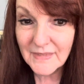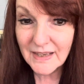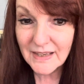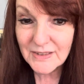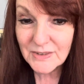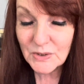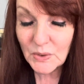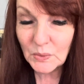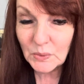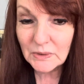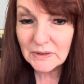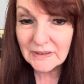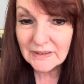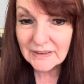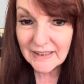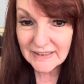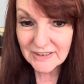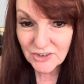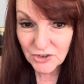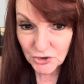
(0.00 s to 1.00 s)
So
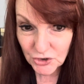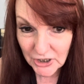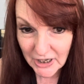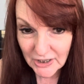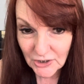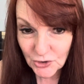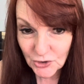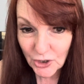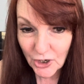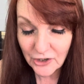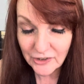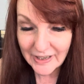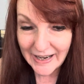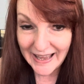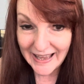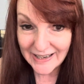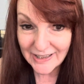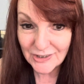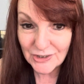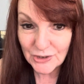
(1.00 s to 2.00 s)
let's change our
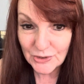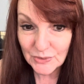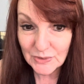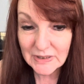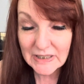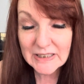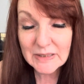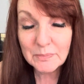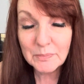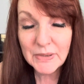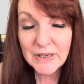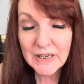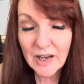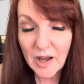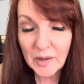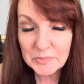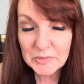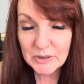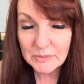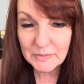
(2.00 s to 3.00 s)
attitudes. Let's be
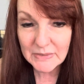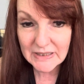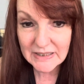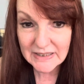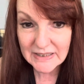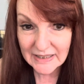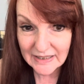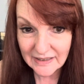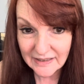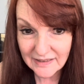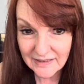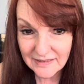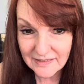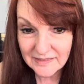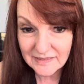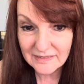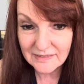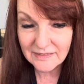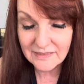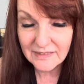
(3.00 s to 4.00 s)
optimistic.
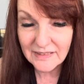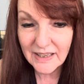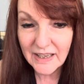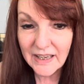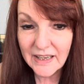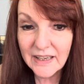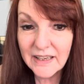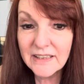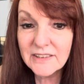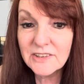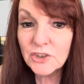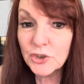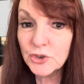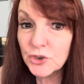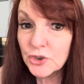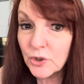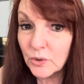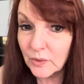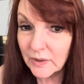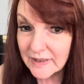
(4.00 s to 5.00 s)
It's a
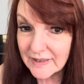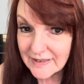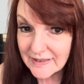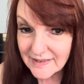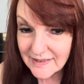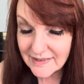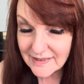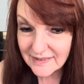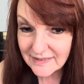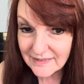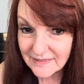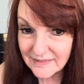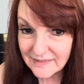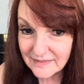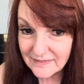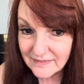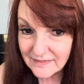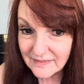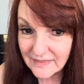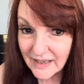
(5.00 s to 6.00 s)
choice,
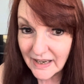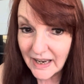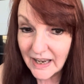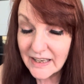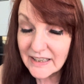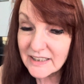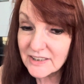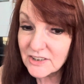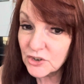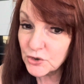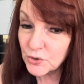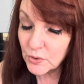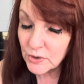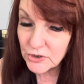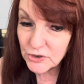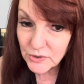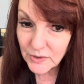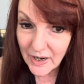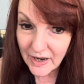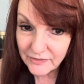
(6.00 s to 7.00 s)
and it's a
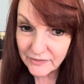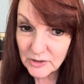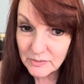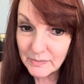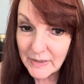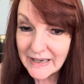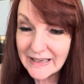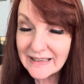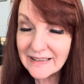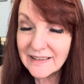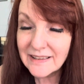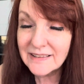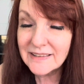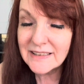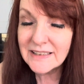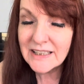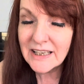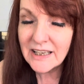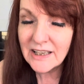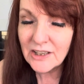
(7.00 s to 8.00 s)
choice you have to make
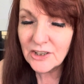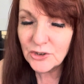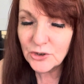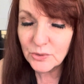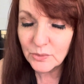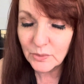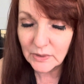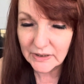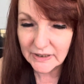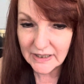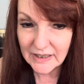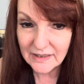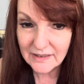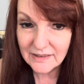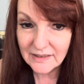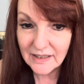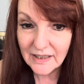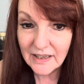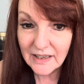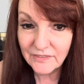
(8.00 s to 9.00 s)
continually.
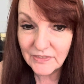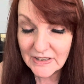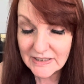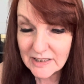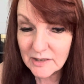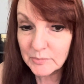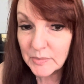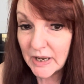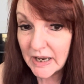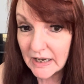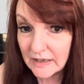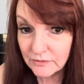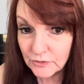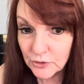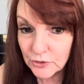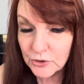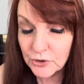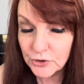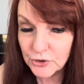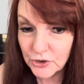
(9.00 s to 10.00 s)
If that's a
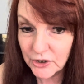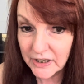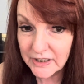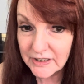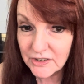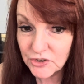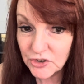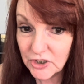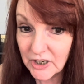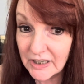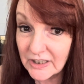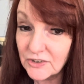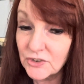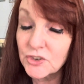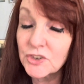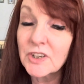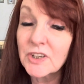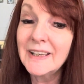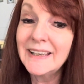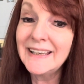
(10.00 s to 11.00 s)
behavior you're trying to
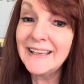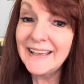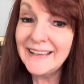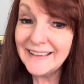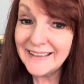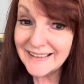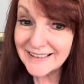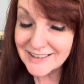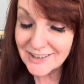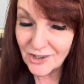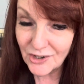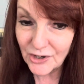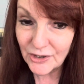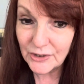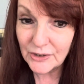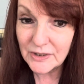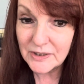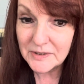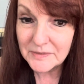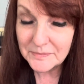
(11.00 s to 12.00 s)
change, it's
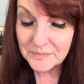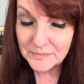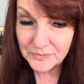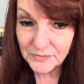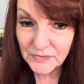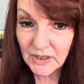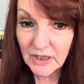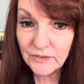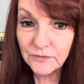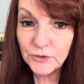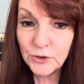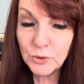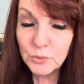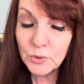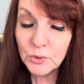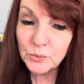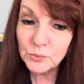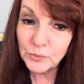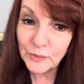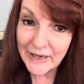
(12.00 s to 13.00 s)
hard if you
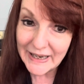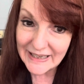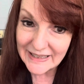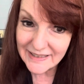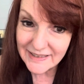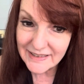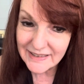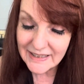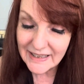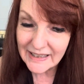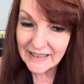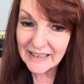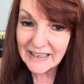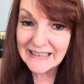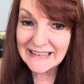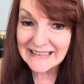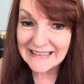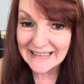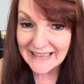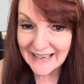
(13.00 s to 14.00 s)
were raised in a
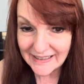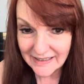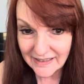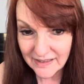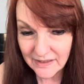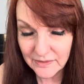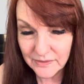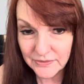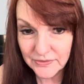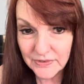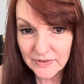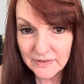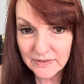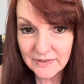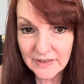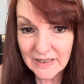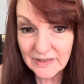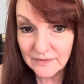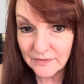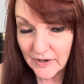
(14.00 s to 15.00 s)
negative
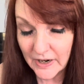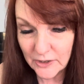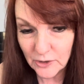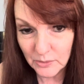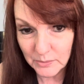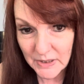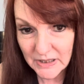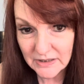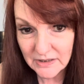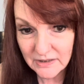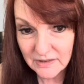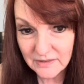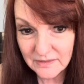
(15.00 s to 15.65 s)
environment